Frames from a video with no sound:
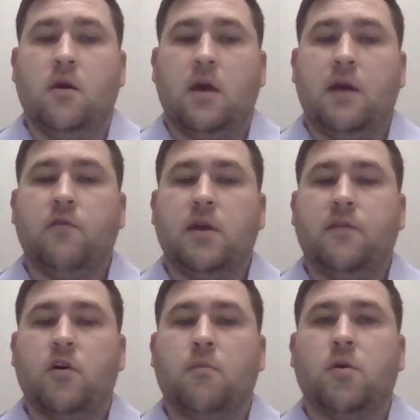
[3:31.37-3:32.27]
Every day
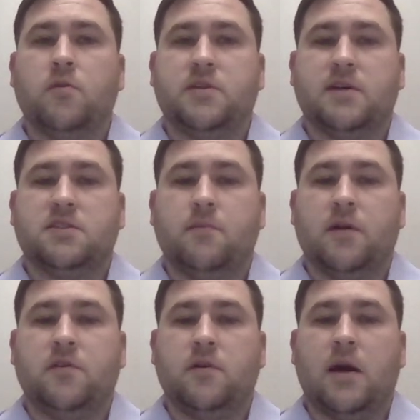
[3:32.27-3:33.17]
there are protests
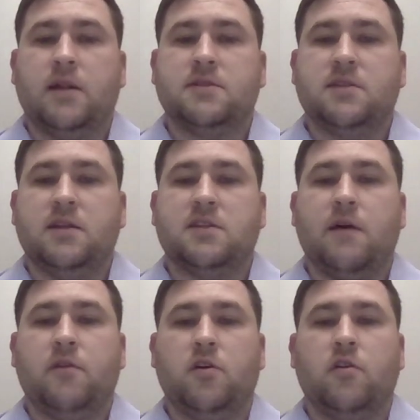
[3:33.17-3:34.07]
about the United States
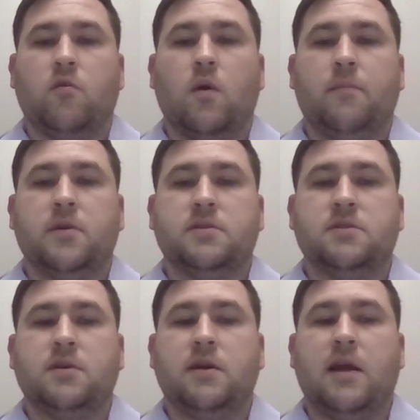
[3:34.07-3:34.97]
having nuclear
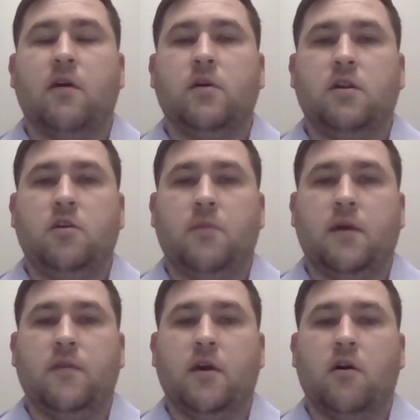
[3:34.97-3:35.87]
weapons and how
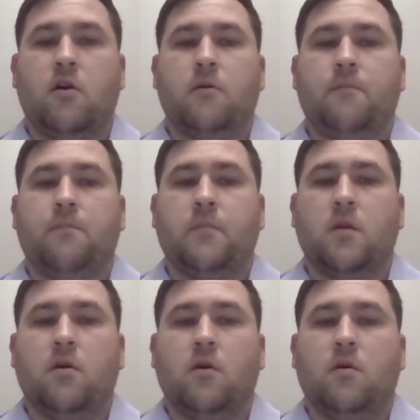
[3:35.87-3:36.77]
inhumane they are.
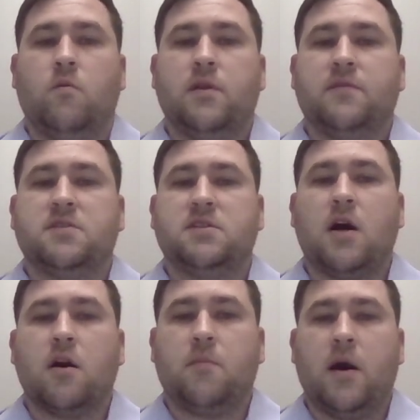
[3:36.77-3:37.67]
Without the
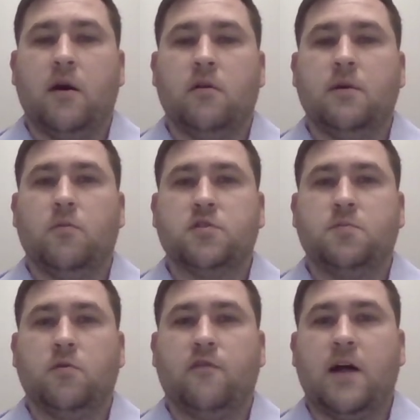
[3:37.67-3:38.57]
stockpile and
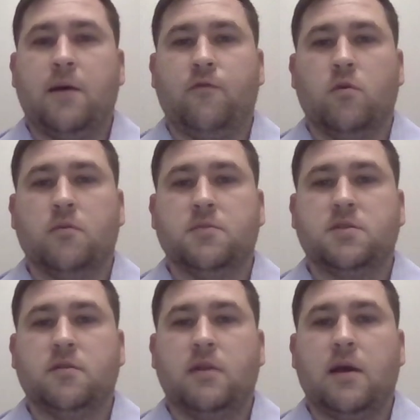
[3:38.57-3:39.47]
multiple
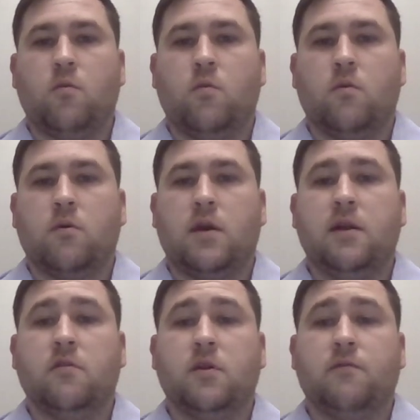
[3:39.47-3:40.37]
platforms that
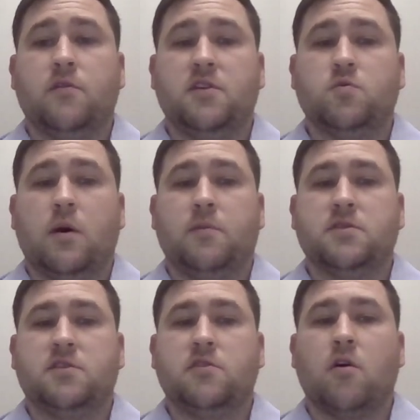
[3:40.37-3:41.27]
can deliver these
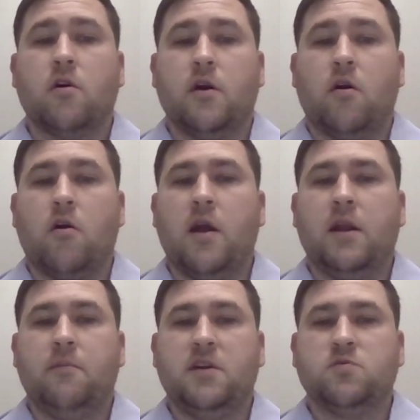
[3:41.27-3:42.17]
weapons to target, our
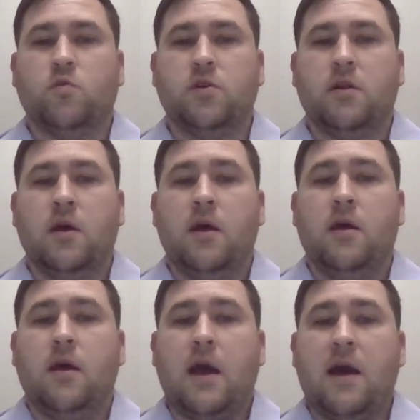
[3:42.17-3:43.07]
enemies wouldn't
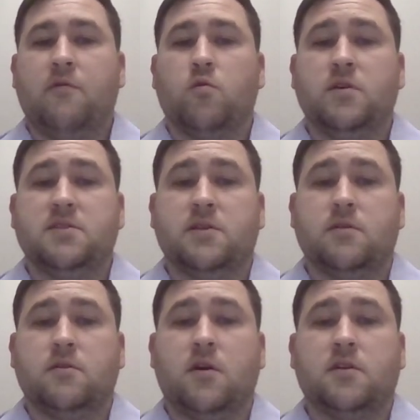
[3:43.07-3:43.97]
have a
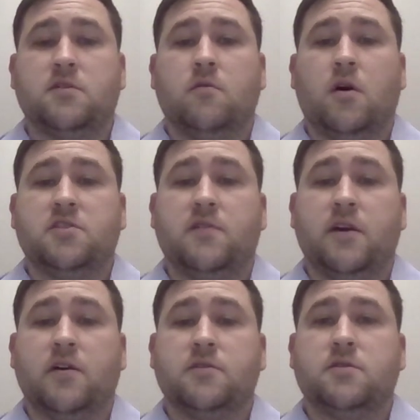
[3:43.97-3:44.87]
reason not to launch
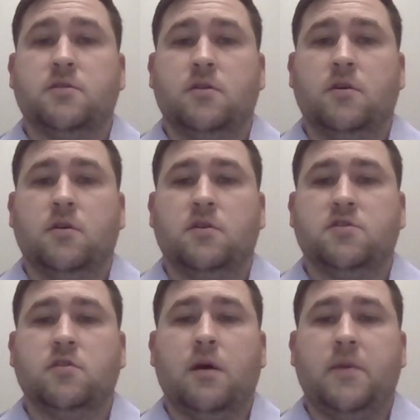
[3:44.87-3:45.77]
theirs.
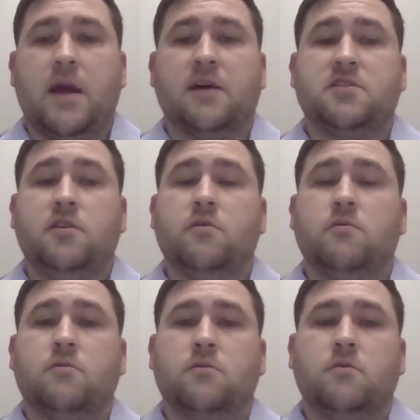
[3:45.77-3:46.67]
So let me ask you,